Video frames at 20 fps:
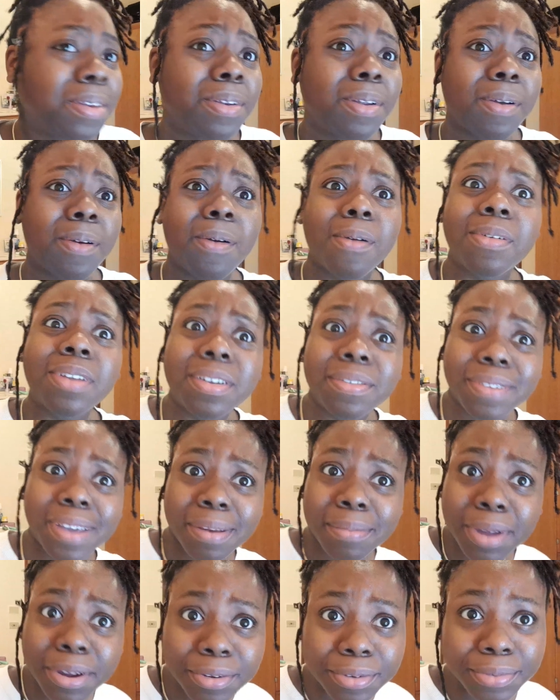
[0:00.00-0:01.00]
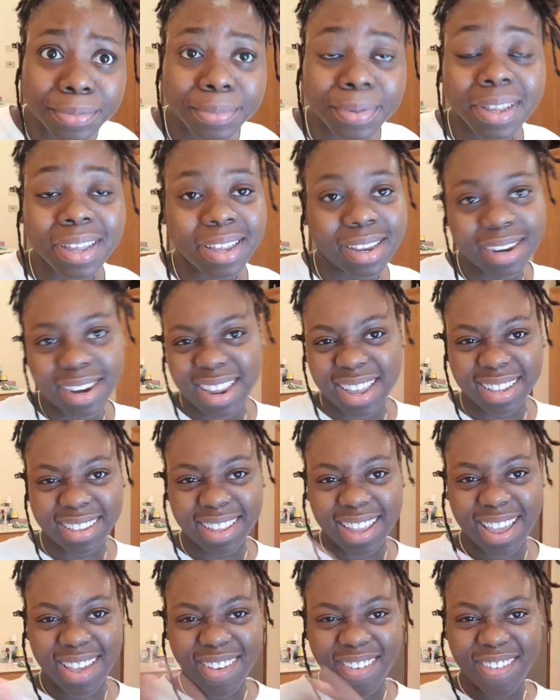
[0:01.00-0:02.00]
know how they find my room. They
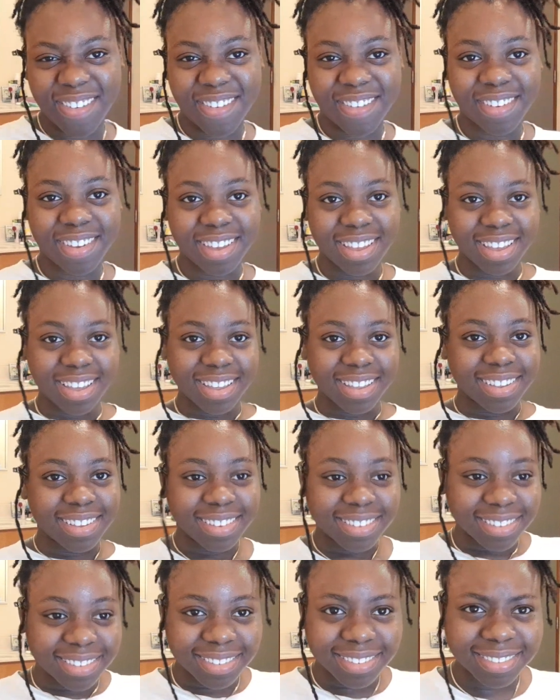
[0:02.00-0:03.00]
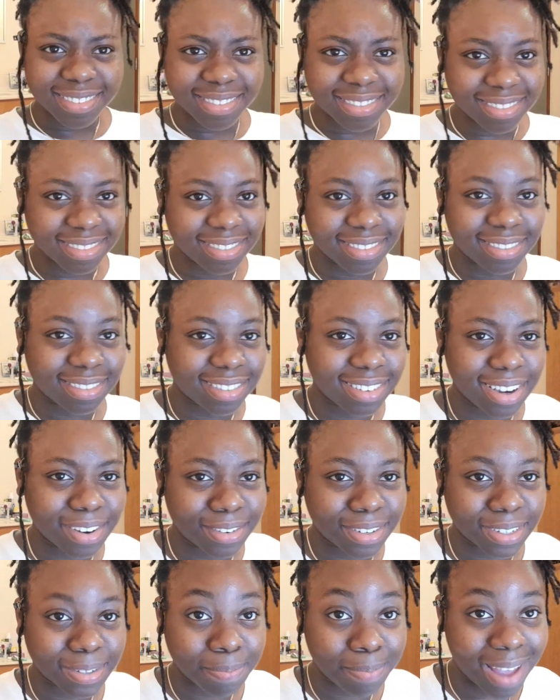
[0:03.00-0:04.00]
said, oh, they were
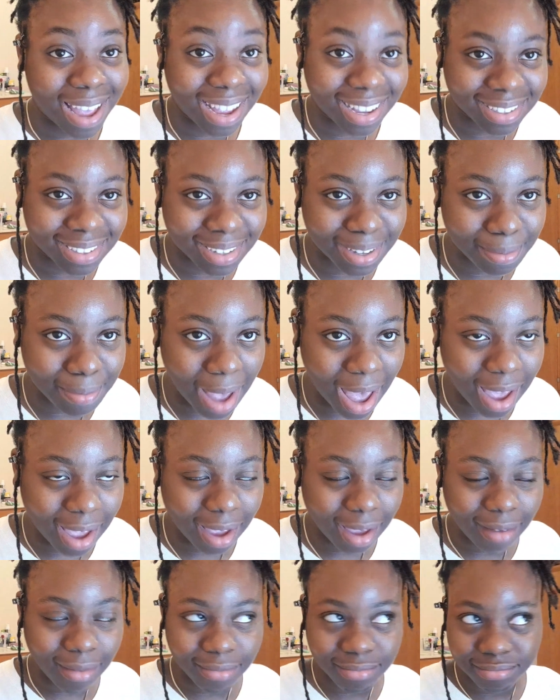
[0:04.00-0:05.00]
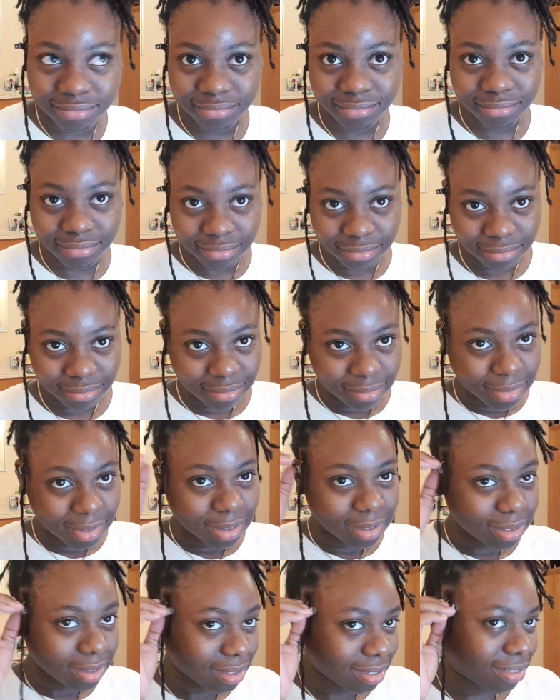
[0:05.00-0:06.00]
just passing by.
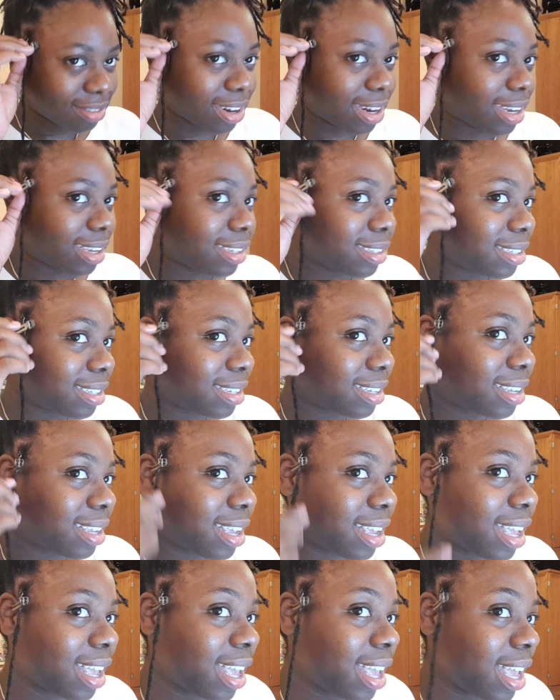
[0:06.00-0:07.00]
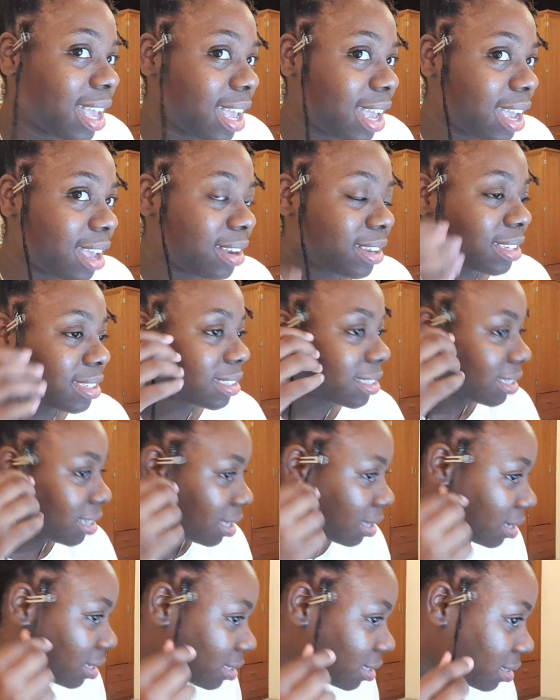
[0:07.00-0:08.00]
Right. Anyway, so
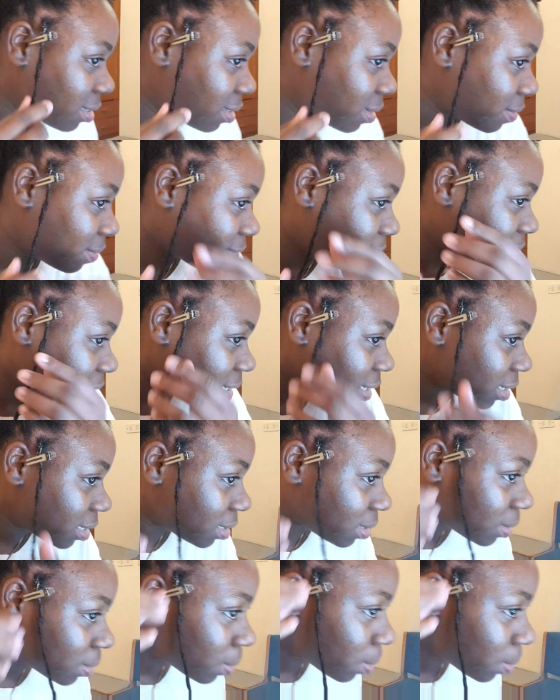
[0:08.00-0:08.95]
yeah, this is the first